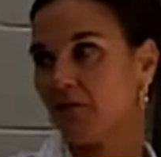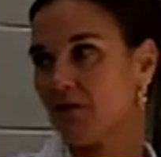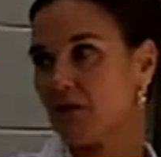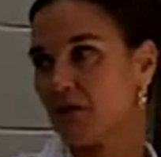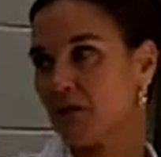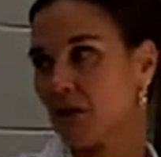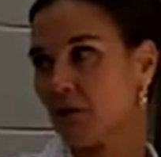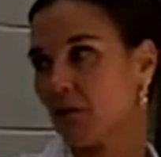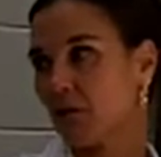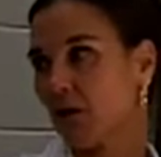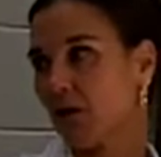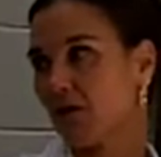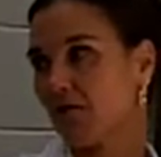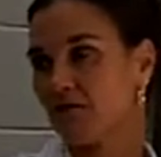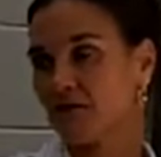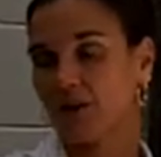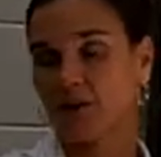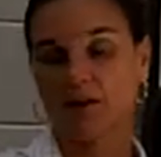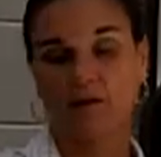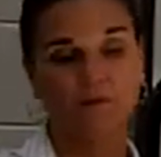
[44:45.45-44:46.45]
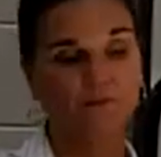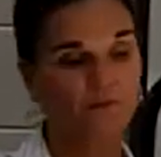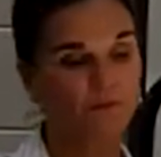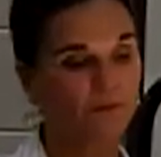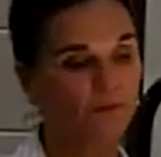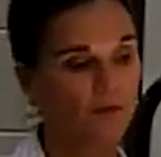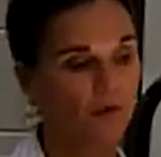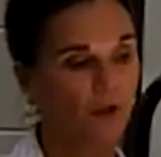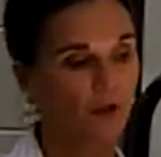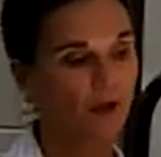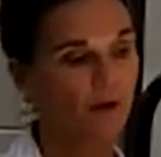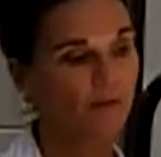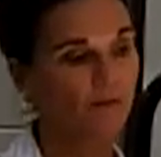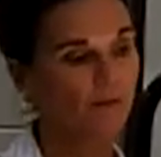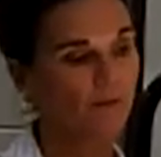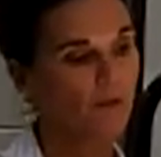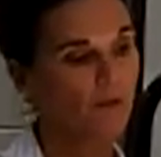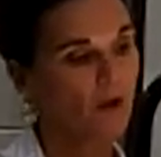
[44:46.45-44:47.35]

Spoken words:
have the same RF value. Okay?